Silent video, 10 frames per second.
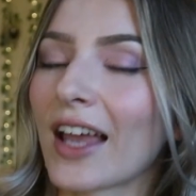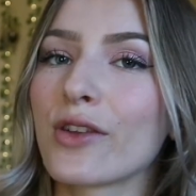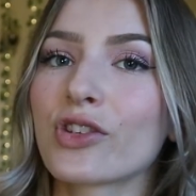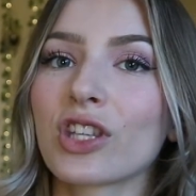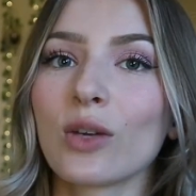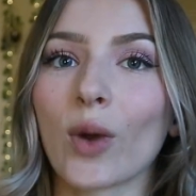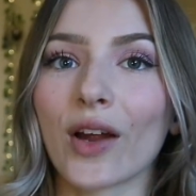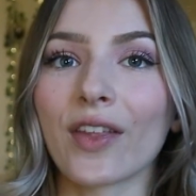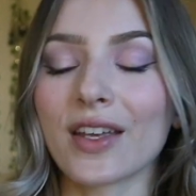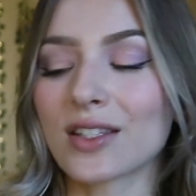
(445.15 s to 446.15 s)
I usually
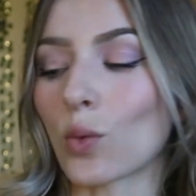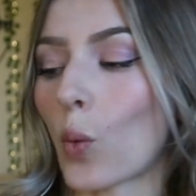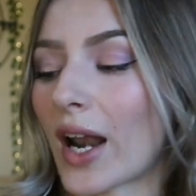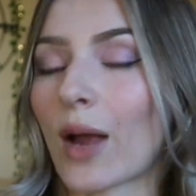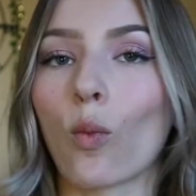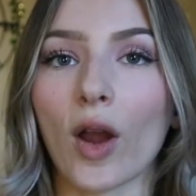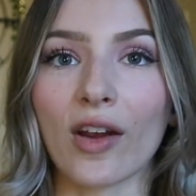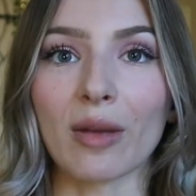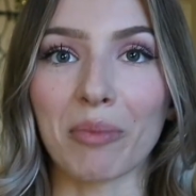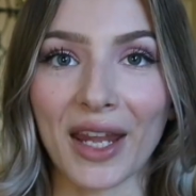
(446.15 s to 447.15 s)
wear this when I'm
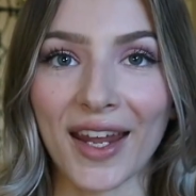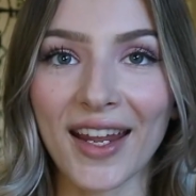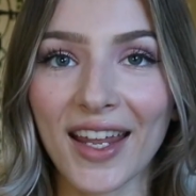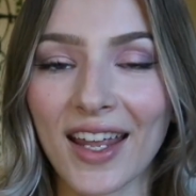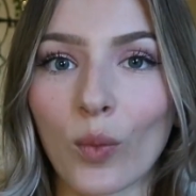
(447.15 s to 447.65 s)
wearing pink,